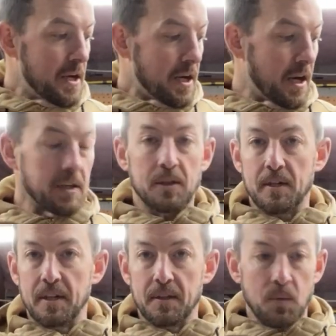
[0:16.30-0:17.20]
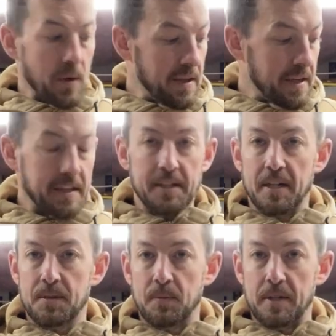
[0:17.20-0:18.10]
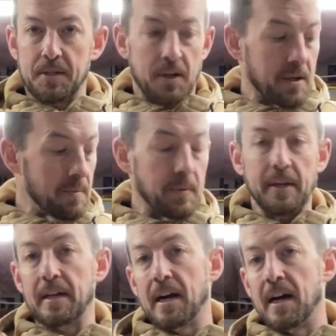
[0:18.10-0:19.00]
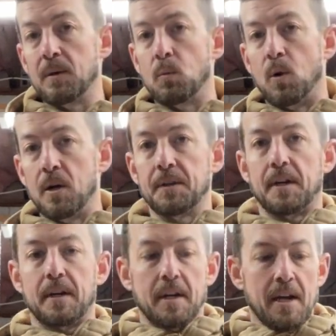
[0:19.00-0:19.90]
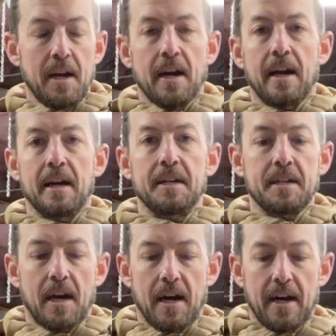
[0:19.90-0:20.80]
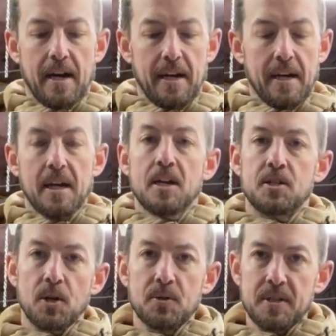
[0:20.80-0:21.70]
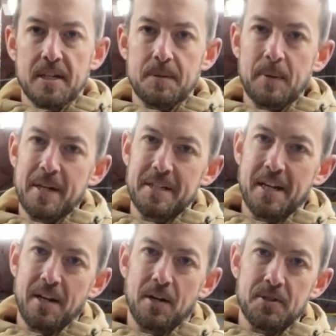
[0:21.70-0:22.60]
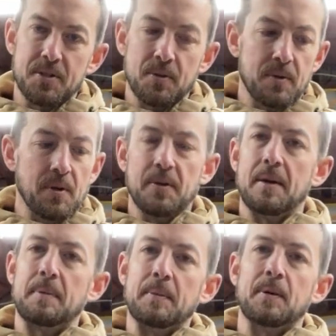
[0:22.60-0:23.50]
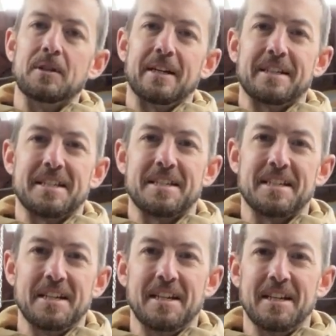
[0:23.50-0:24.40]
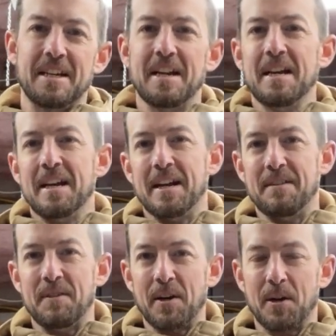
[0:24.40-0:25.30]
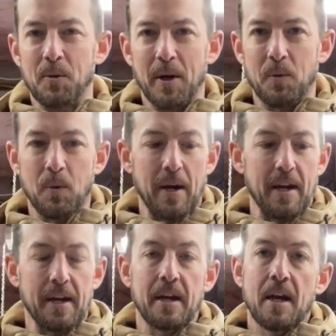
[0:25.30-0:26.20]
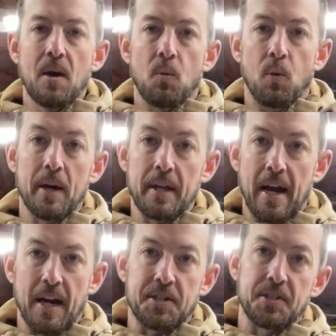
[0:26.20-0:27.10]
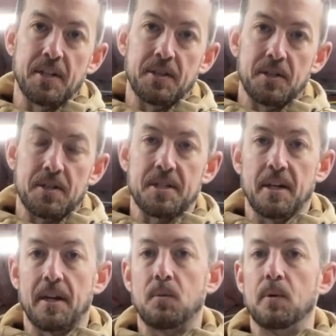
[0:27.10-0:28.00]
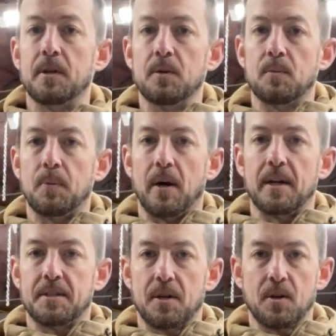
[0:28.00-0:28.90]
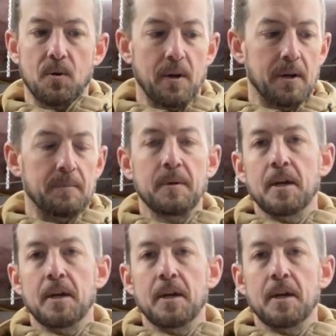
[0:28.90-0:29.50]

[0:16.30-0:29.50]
looking the way that it does when it's all complete on walnut. And I chose this because I also know that people like to see in a very quick way what it actually looks like when you apply tung oil